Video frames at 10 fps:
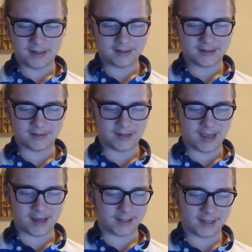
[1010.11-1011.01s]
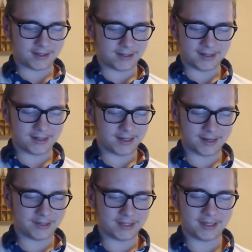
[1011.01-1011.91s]
so yeah that i
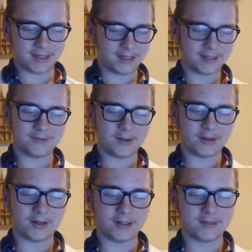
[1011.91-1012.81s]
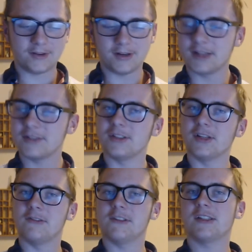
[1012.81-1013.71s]
mean it's very it's very nice to see all
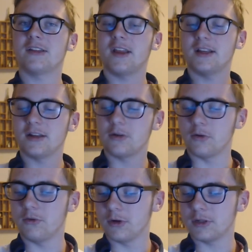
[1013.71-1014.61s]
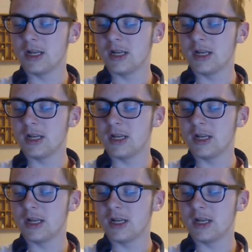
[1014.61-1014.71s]
these things i don't know what